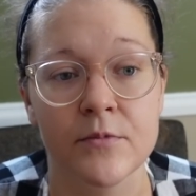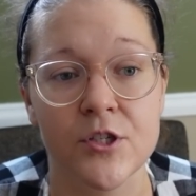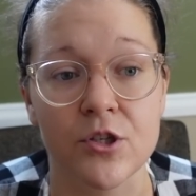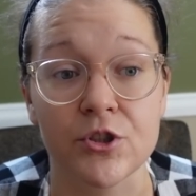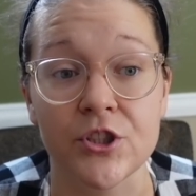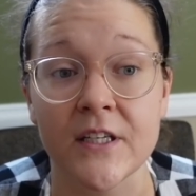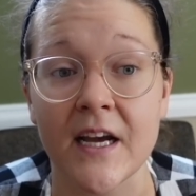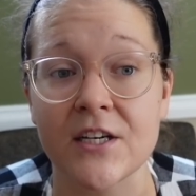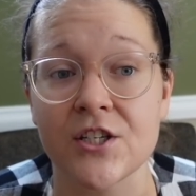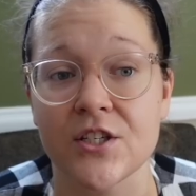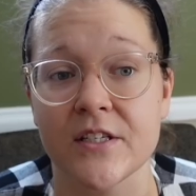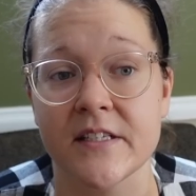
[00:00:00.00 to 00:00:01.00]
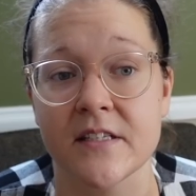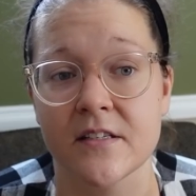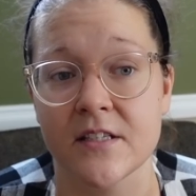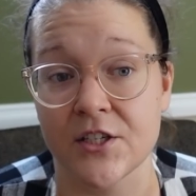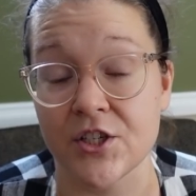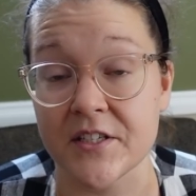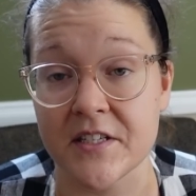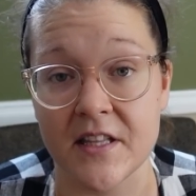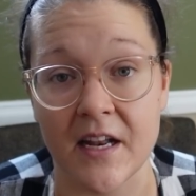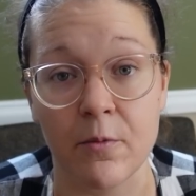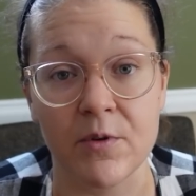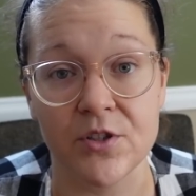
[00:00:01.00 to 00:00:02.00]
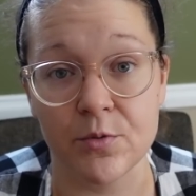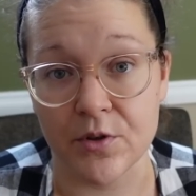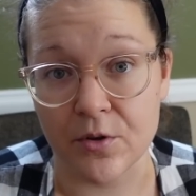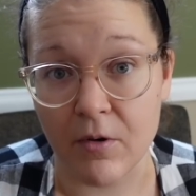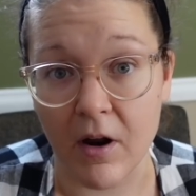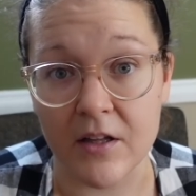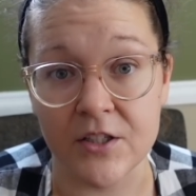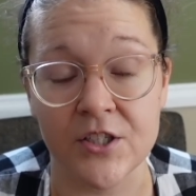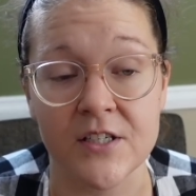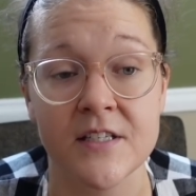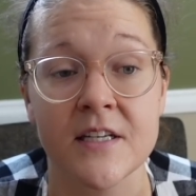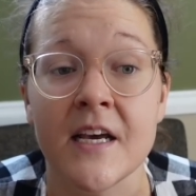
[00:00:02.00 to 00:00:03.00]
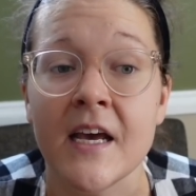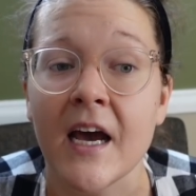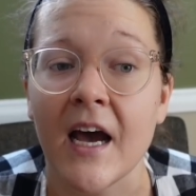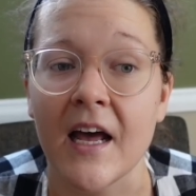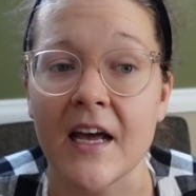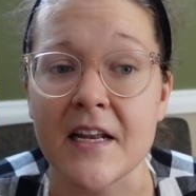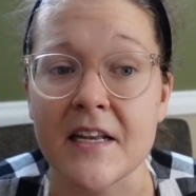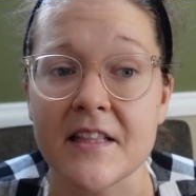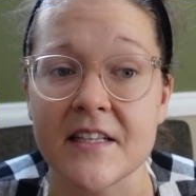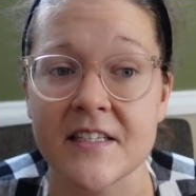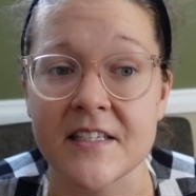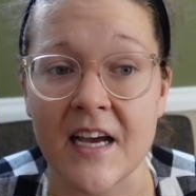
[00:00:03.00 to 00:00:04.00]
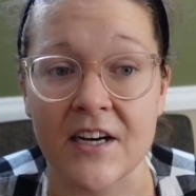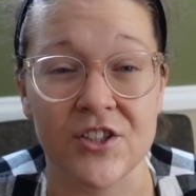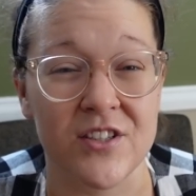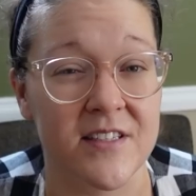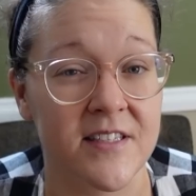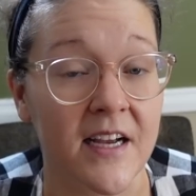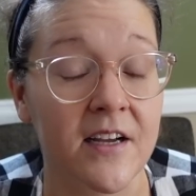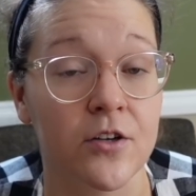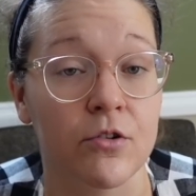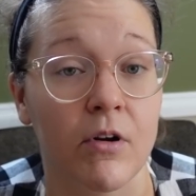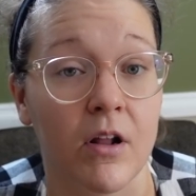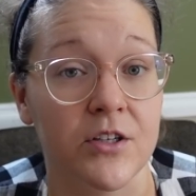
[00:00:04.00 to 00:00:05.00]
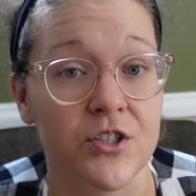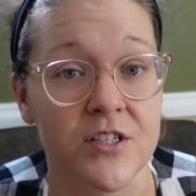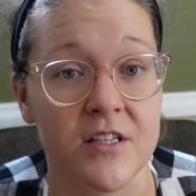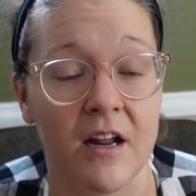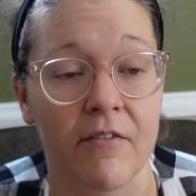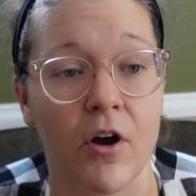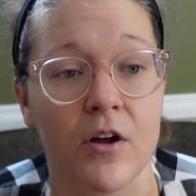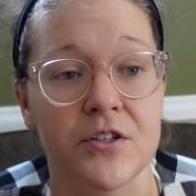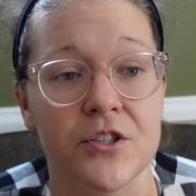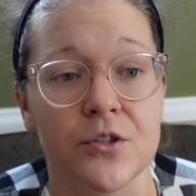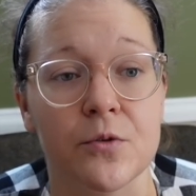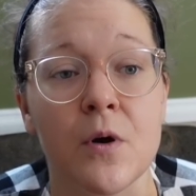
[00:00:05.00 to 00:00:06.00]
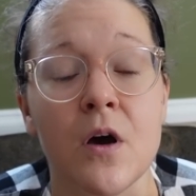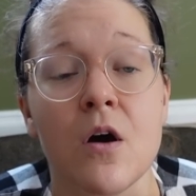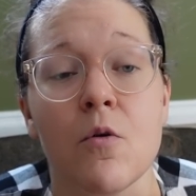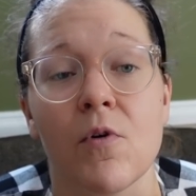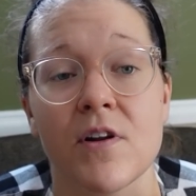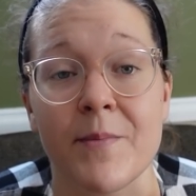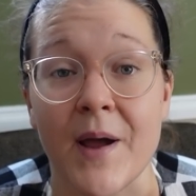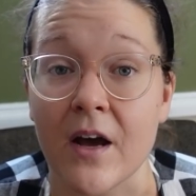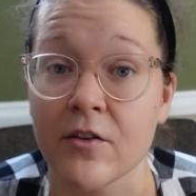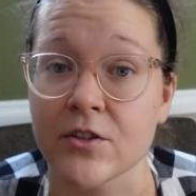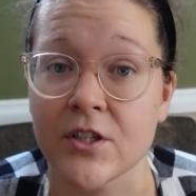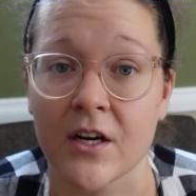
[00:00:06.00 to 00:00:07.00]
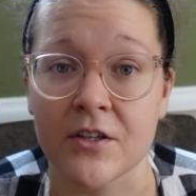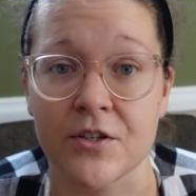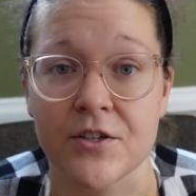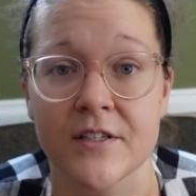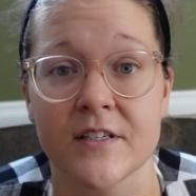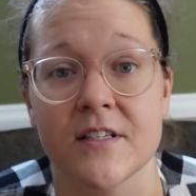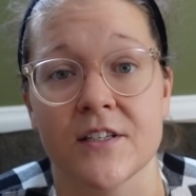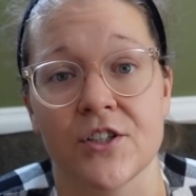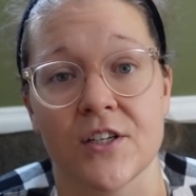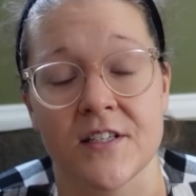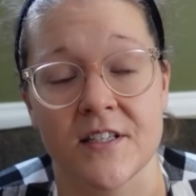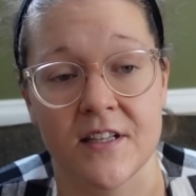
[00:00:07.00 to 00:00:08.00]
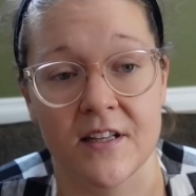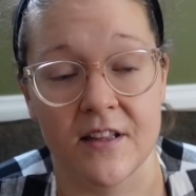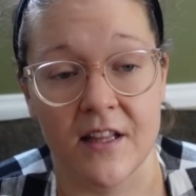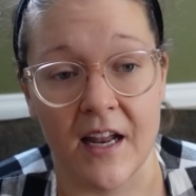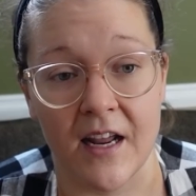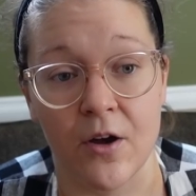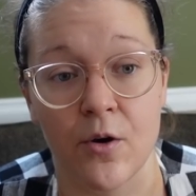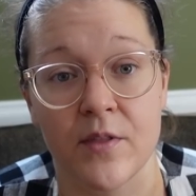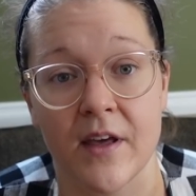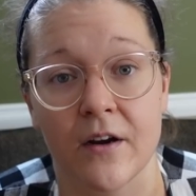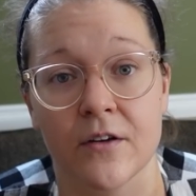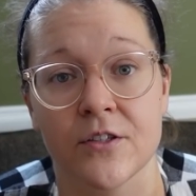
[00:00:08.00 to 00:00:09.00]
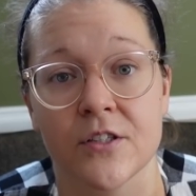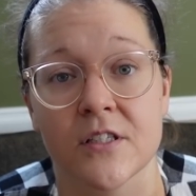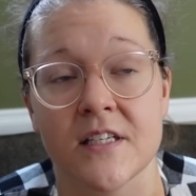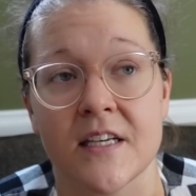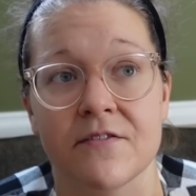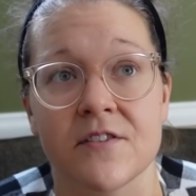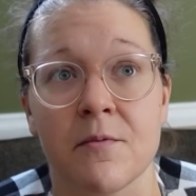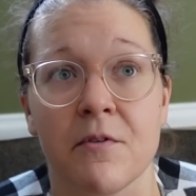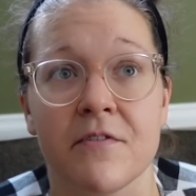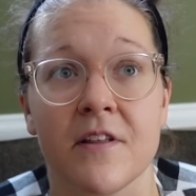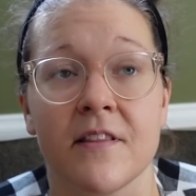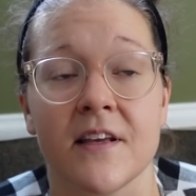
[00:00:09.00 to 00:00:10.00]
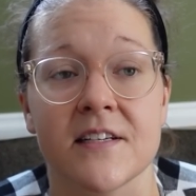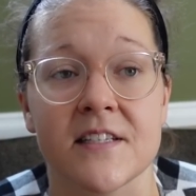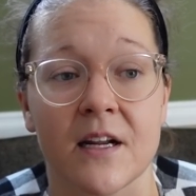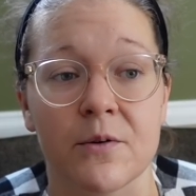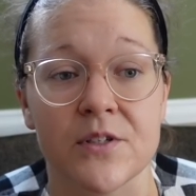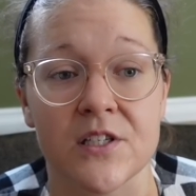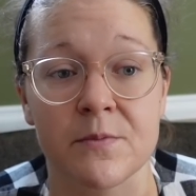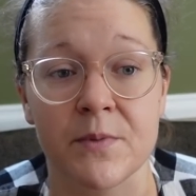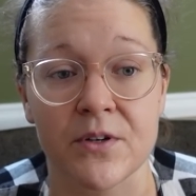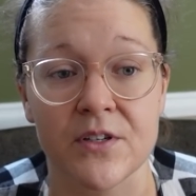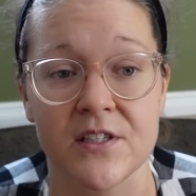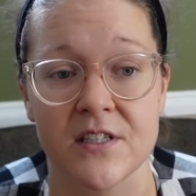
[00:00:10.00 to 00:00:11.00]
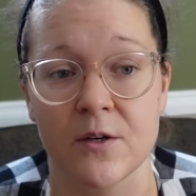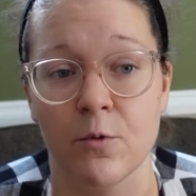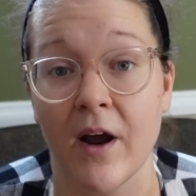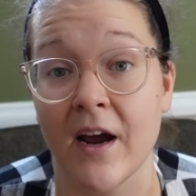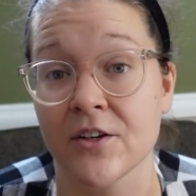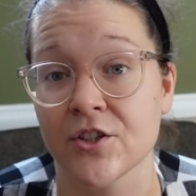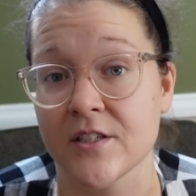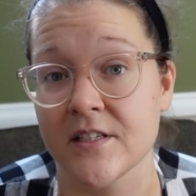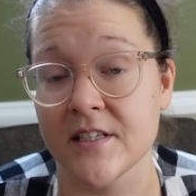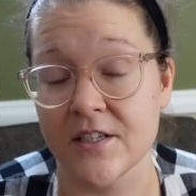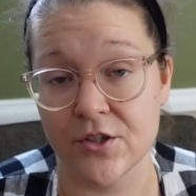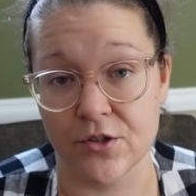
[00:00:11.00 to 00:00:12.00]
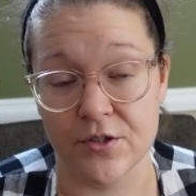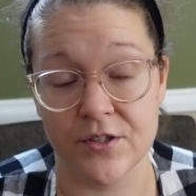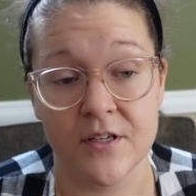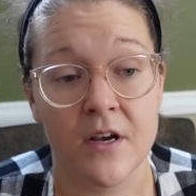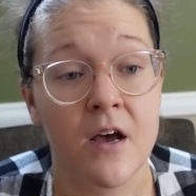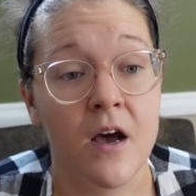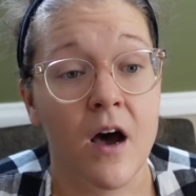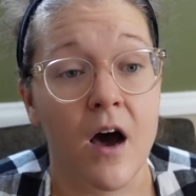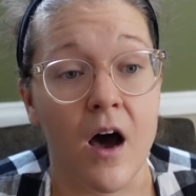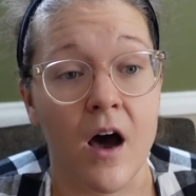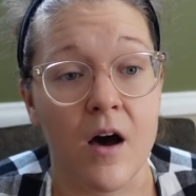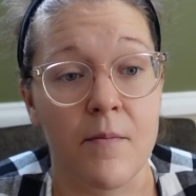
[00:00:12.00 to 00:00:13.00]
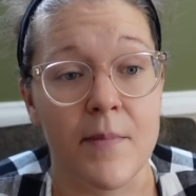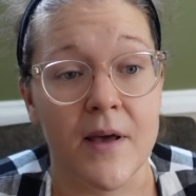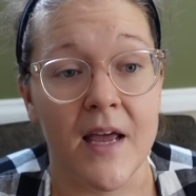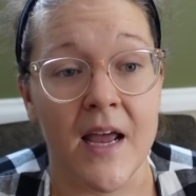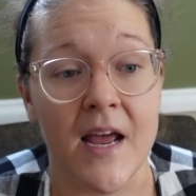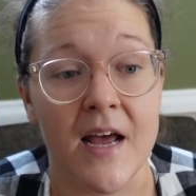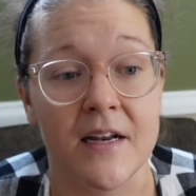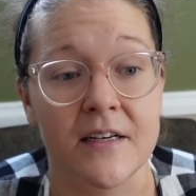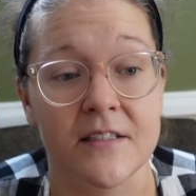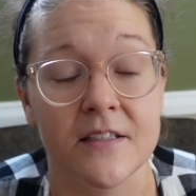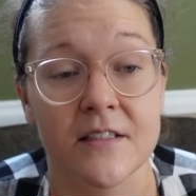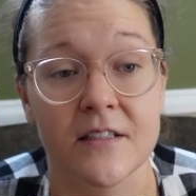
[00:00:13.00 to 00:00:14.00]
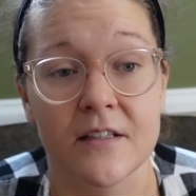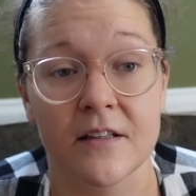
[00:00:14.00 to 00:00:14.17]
So she actually suggested that I went to a neurologist. And this is actually the second neurologist that I've gone to. One of my other doctors suggested that I go there to see if some of the things that I was experiencing were actually seizures. And